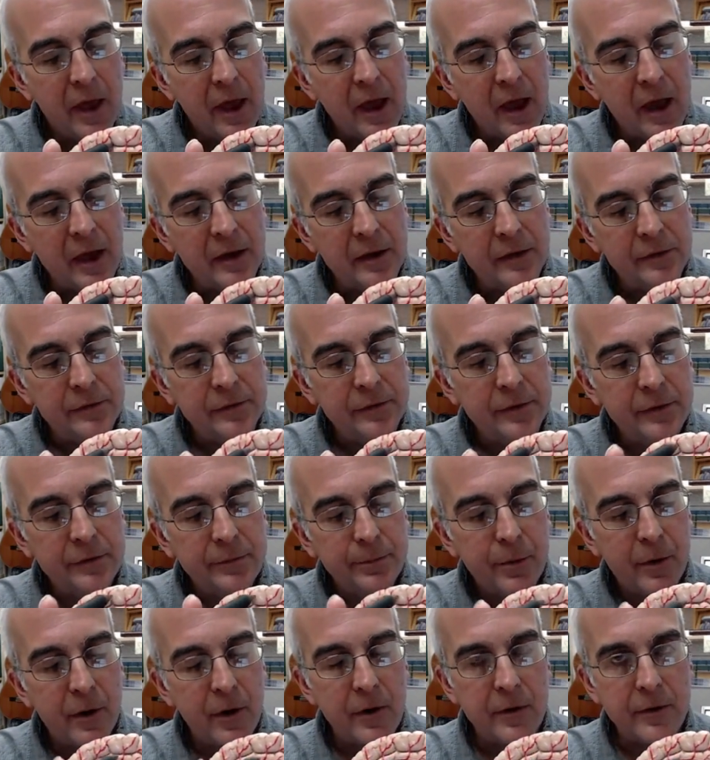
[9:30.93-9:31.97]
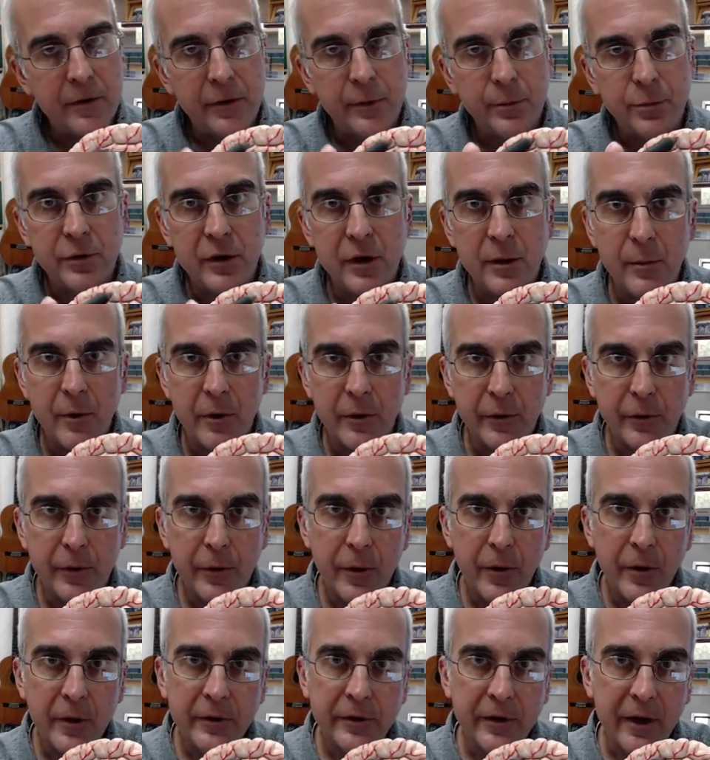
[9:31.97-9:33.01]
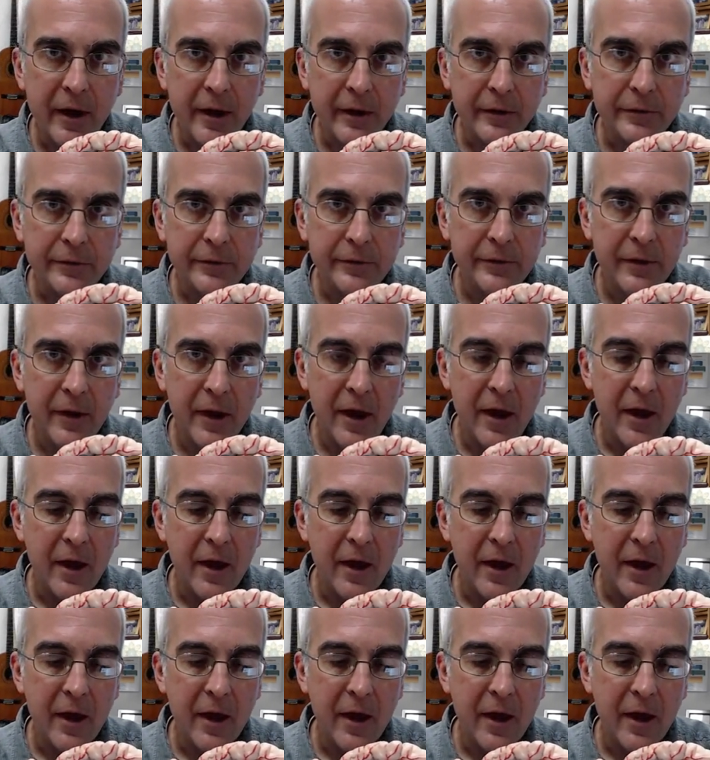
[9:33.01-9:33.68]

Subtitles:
And it's this part of the premotor cortex